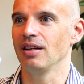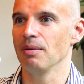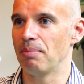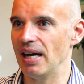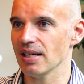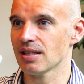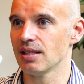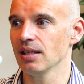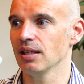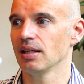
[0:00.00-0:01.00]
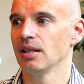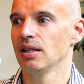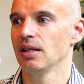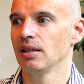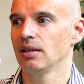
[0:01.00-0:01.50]
in the past,
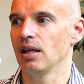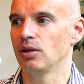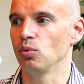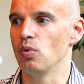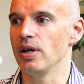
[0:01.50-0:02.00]
that